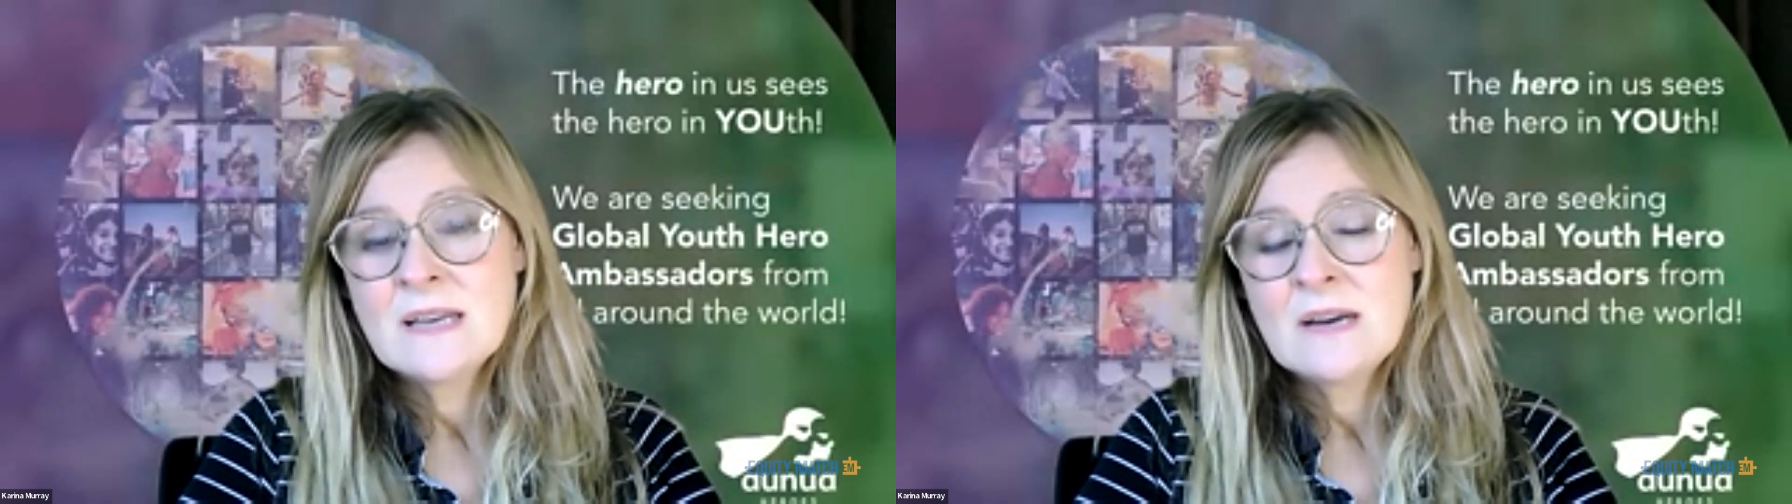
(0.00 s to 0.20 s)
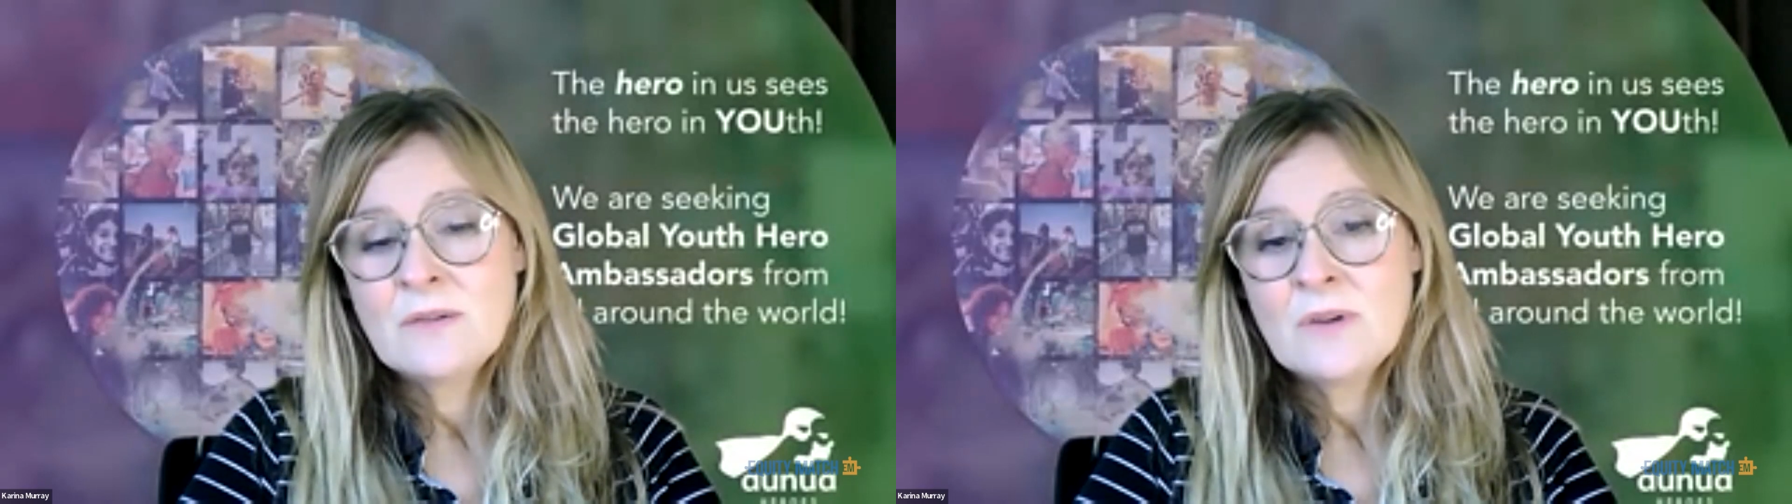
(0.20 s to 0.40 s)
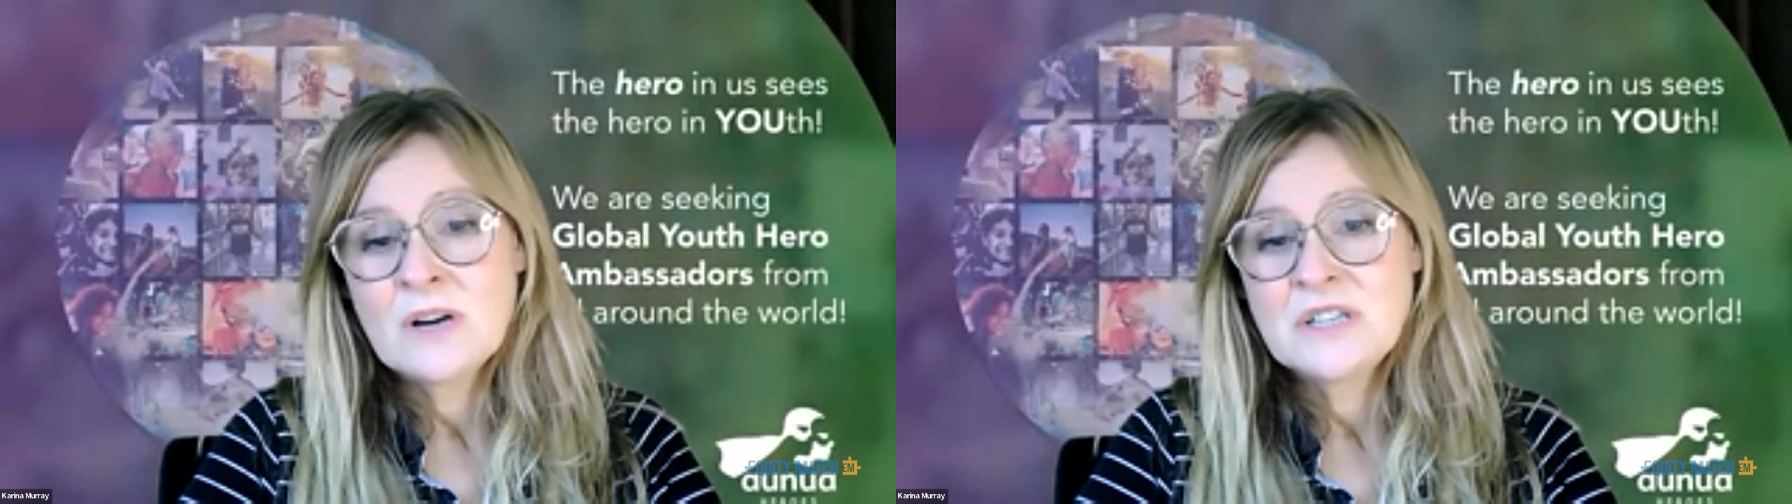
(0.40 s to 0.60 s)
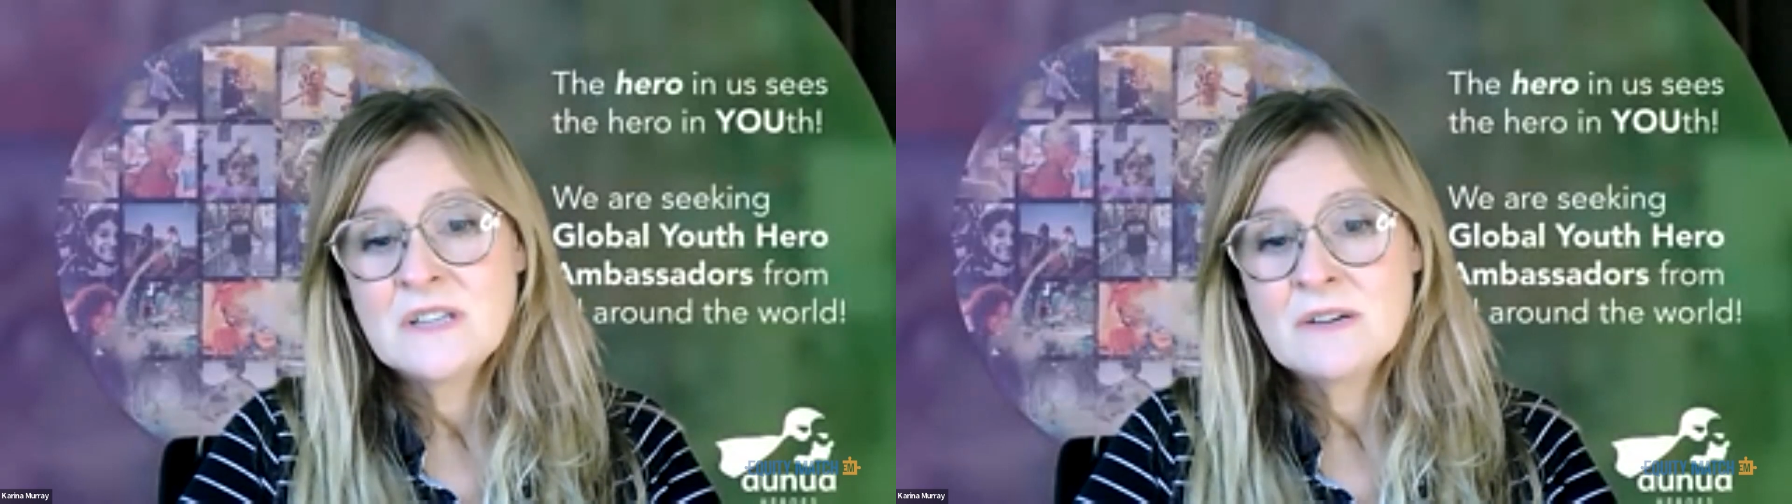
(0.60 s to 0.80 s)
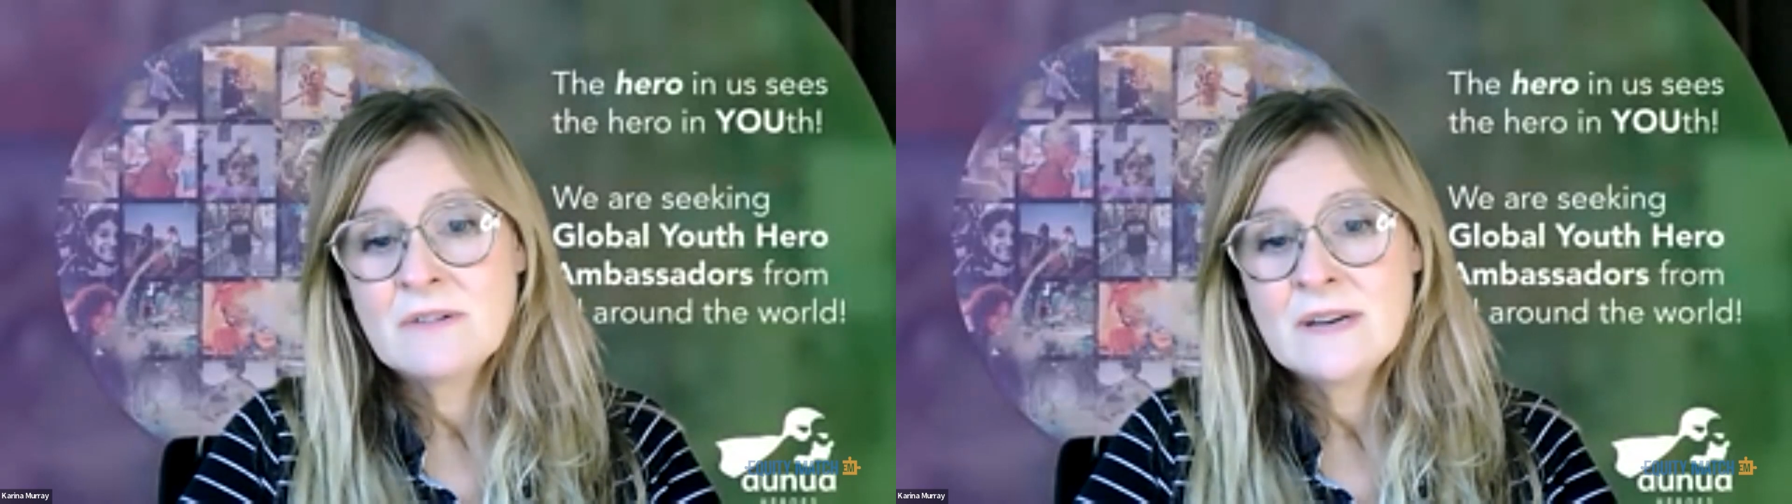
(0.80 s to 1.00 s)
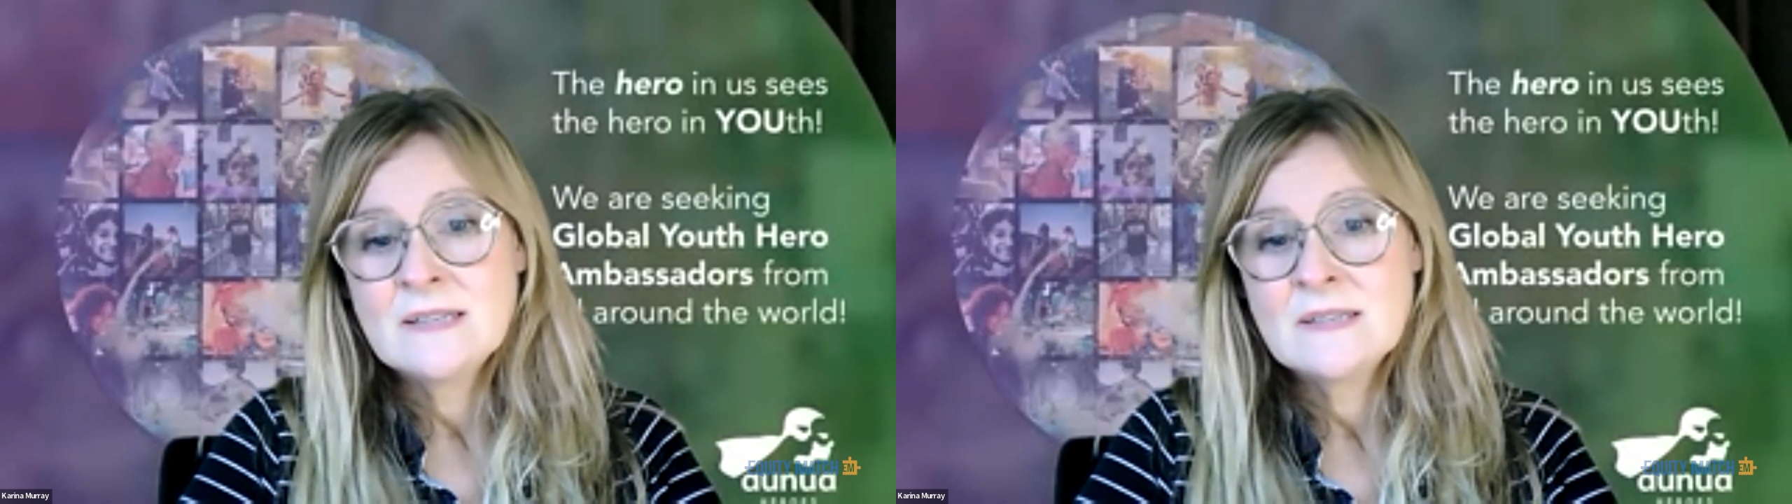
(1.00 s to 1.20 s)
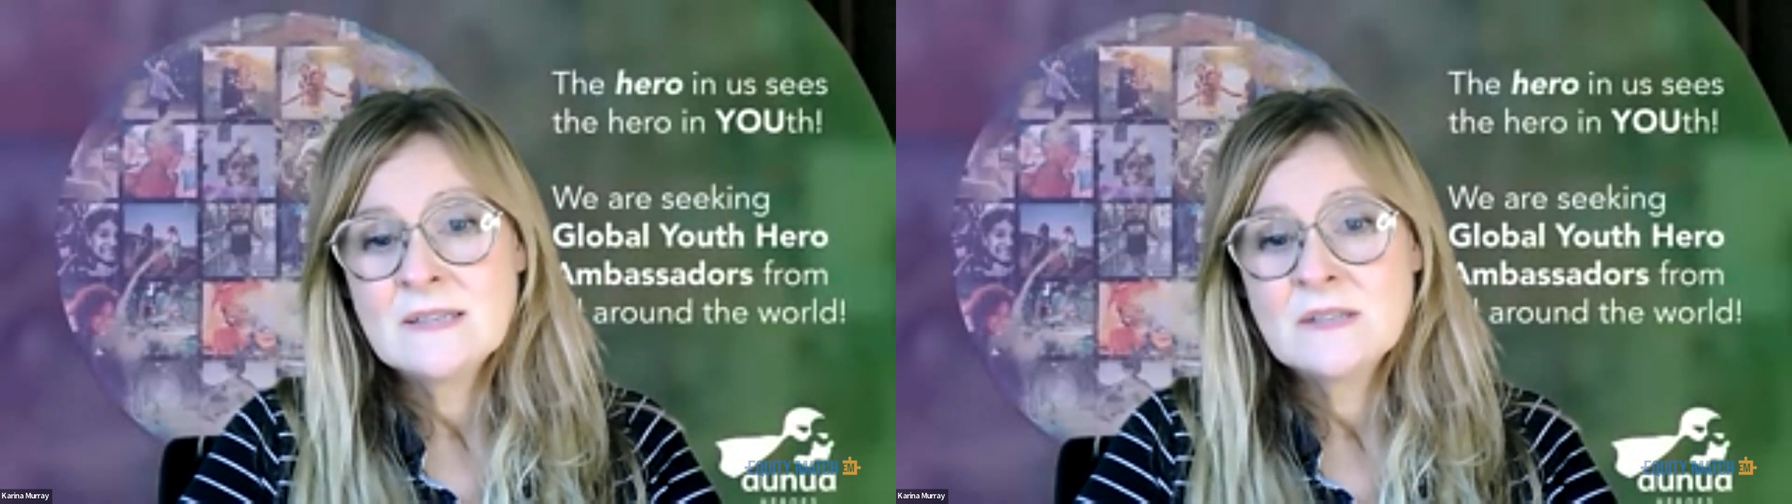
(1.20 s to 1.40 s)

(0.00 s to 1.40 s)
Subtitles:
that actually there is